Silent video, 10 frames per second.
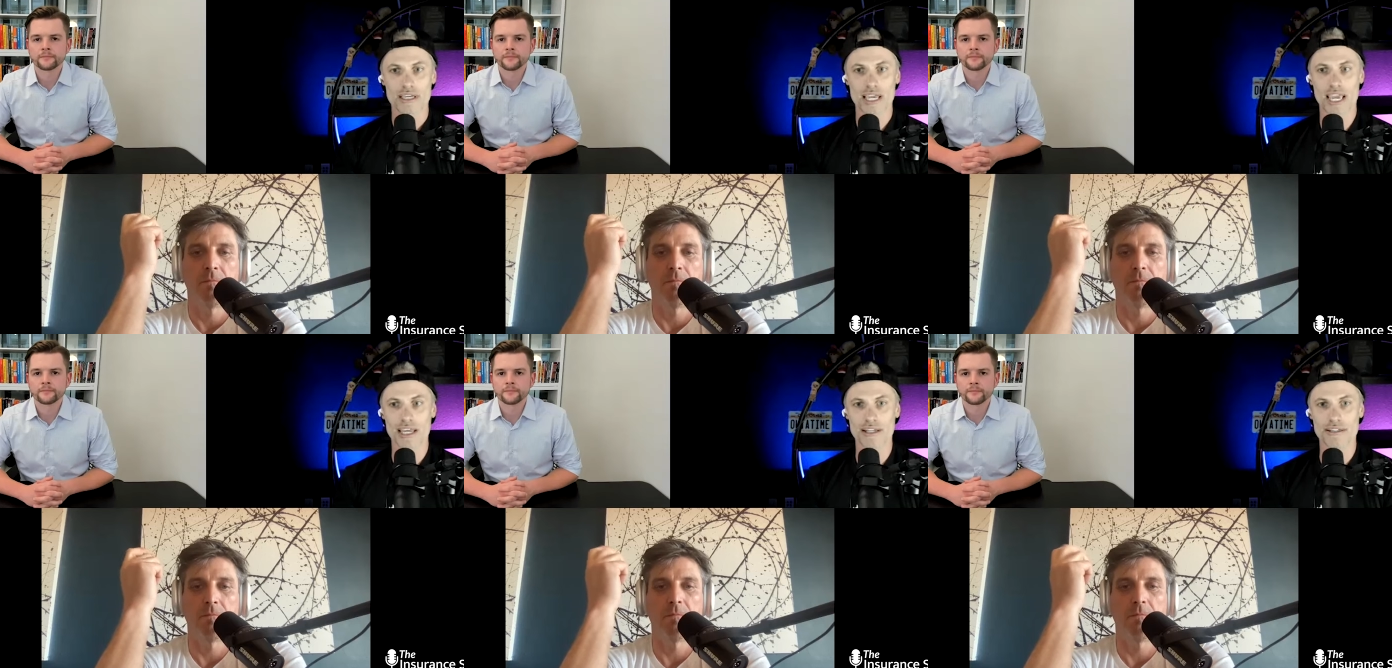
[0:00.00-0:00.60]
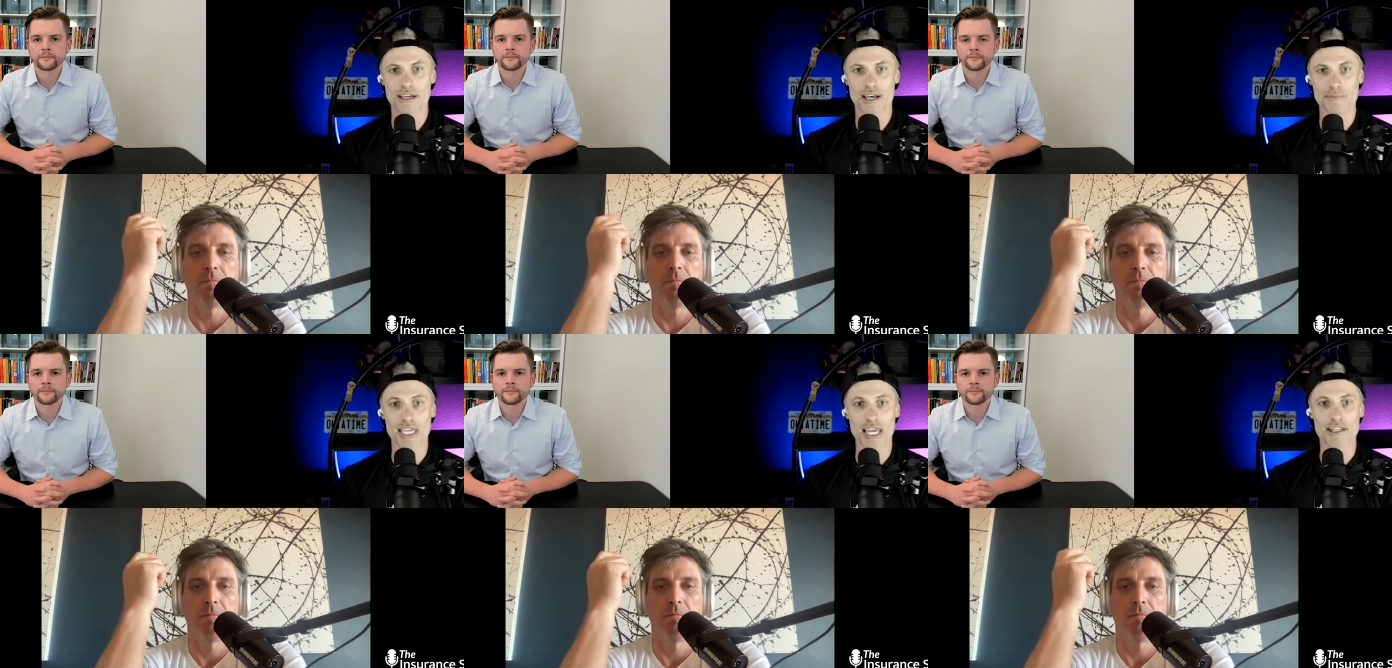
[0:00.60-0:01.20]
Speaker 1: and um,
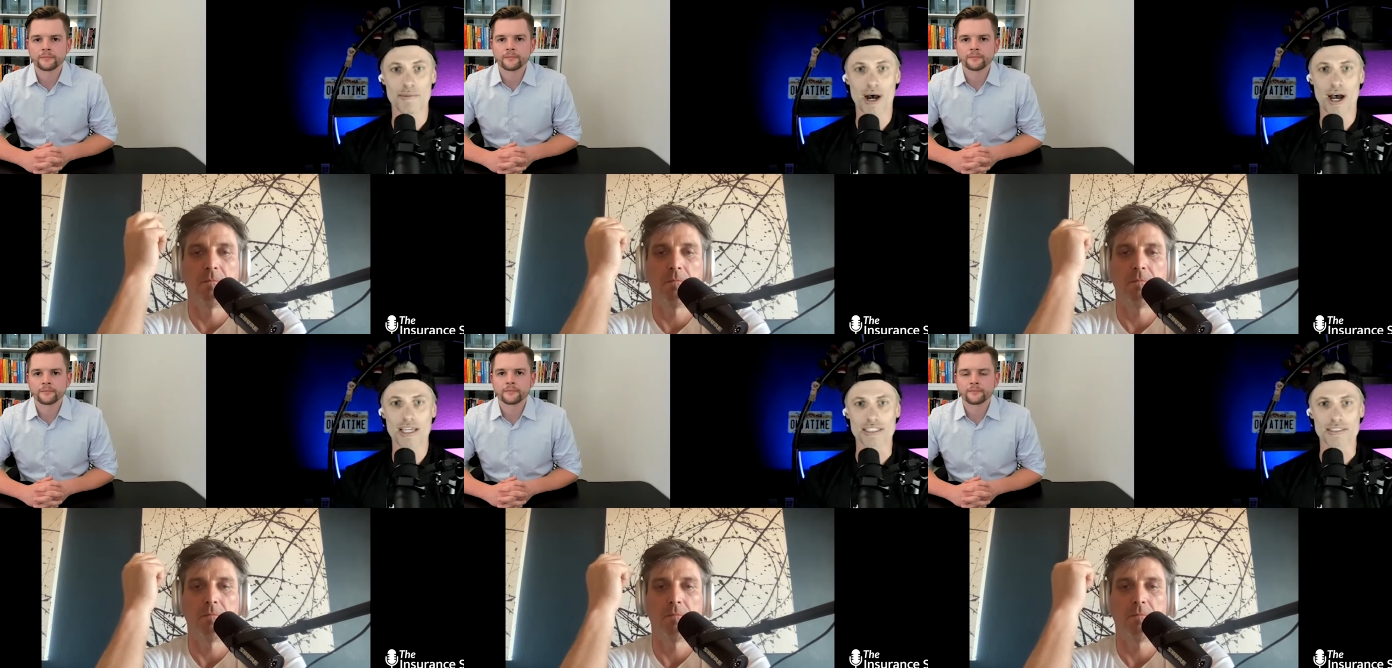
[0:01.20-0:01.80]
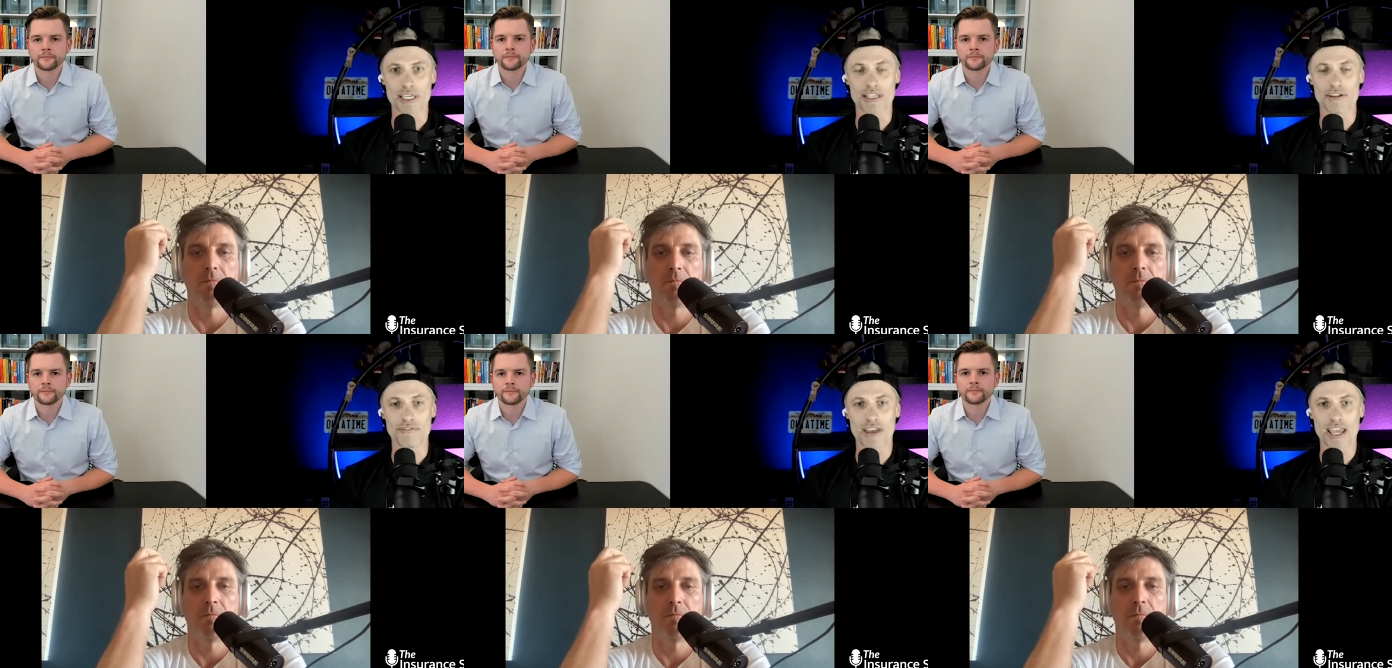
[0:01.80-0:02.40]
get in their pockets, be in
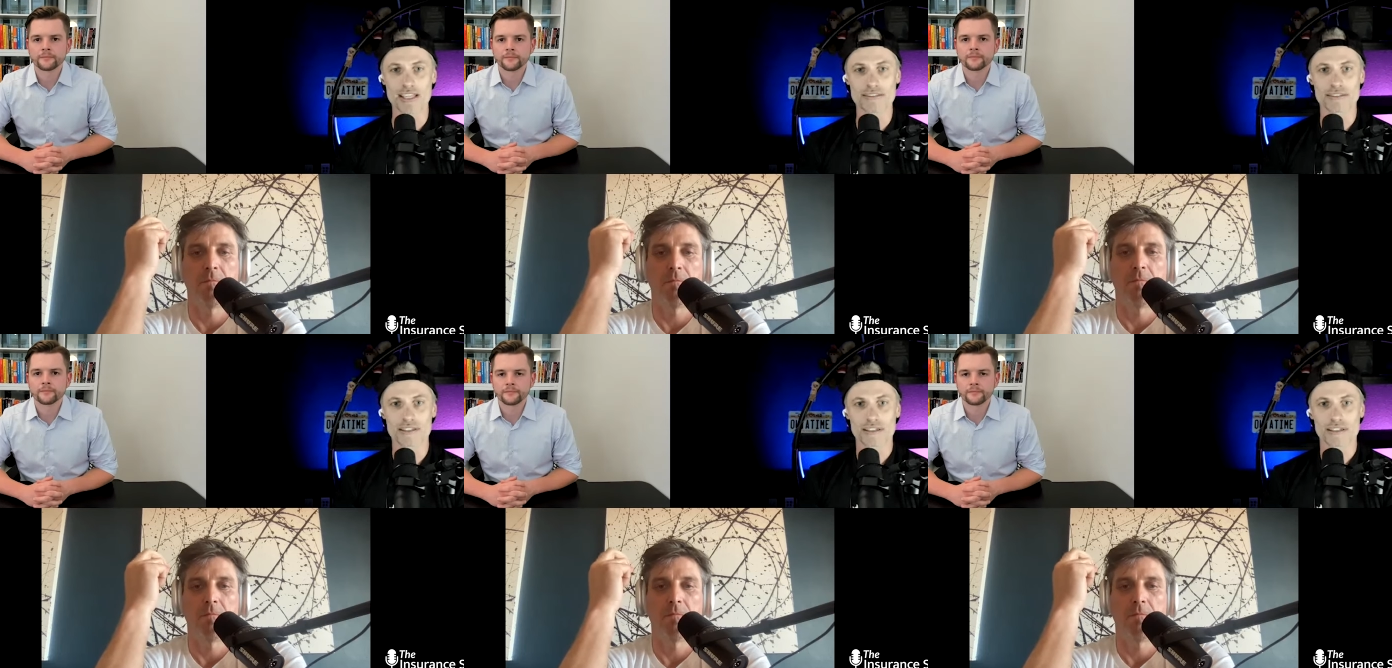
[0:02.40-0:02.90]
their face